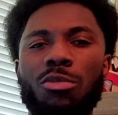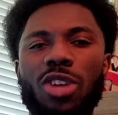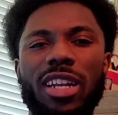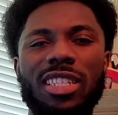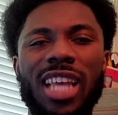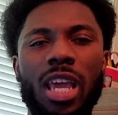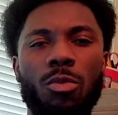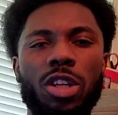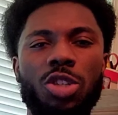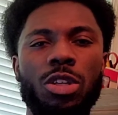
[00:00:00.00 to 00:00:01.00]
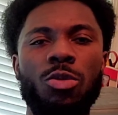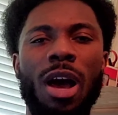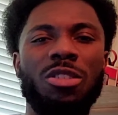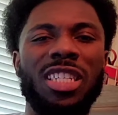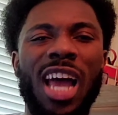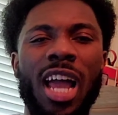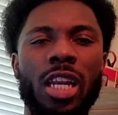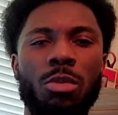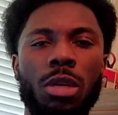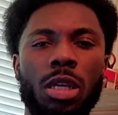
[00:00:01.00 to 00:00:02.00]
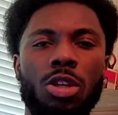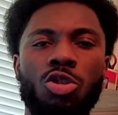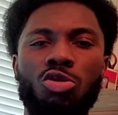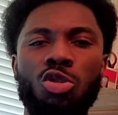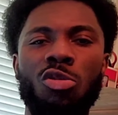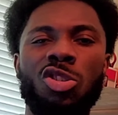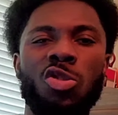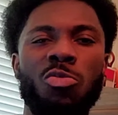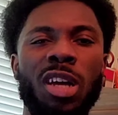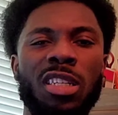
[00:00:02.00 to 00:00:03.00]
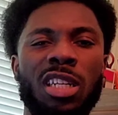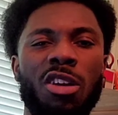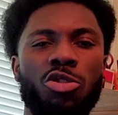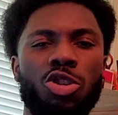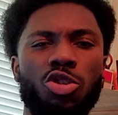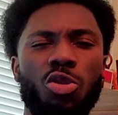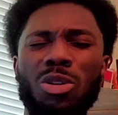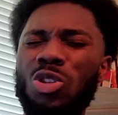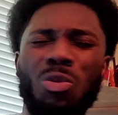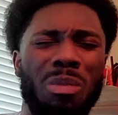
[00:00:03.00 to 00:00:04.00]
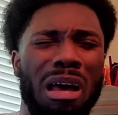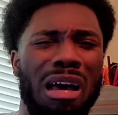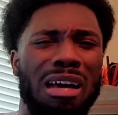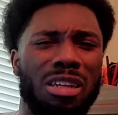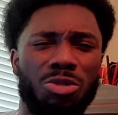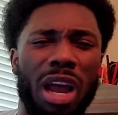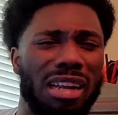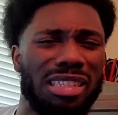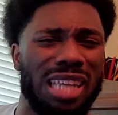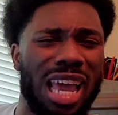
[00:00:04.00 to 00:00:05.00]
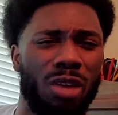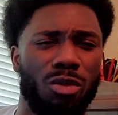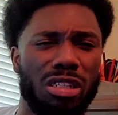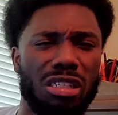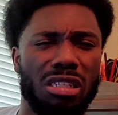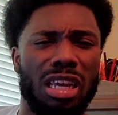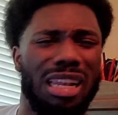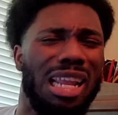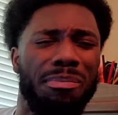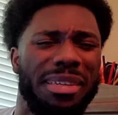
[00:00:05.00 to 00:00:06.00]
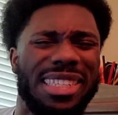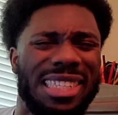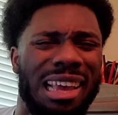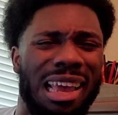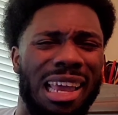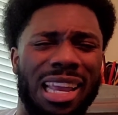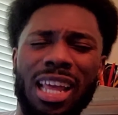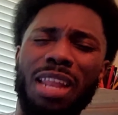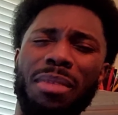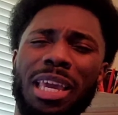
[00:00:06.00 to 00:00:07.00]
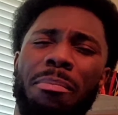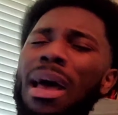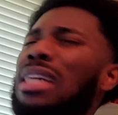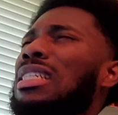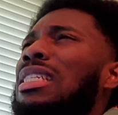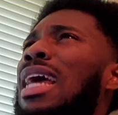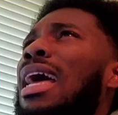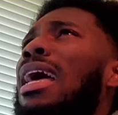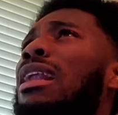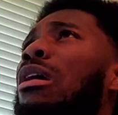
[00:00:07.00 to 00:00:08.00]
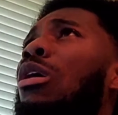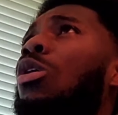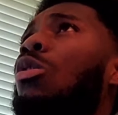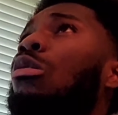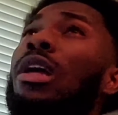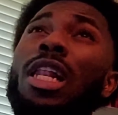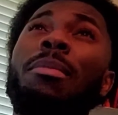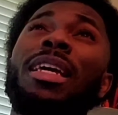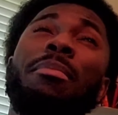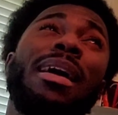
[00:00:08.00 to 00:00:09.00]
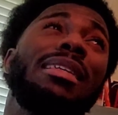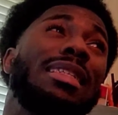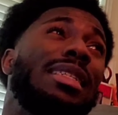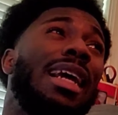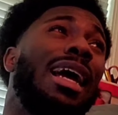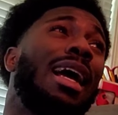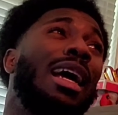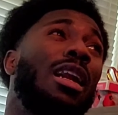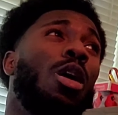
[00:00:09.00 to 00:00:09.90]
trying to sing with you and you outshining me. You doing too much, Lyodra. You doing too much. I'm trying to sing with you. Let me sing. Let me get my shine on. Let me get my shine